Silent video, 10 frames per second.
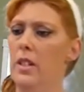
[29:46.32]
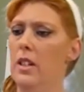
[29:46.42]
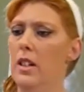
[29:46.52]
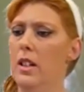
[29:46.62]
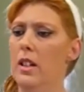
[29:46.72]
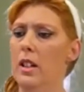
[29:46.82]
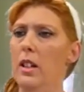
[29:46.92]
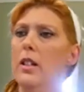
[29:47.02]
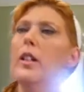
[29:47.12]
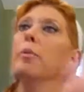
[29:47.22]

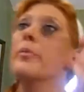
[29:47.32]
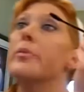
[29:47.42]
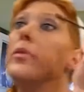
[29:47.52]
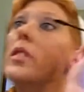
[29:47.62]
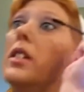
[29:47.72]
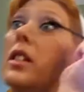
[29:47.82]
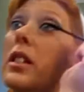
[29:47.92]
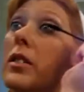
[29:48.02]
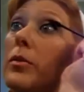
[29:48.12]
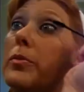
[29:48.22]

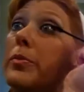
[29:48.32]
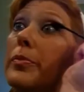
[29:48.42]
Nobody speaks.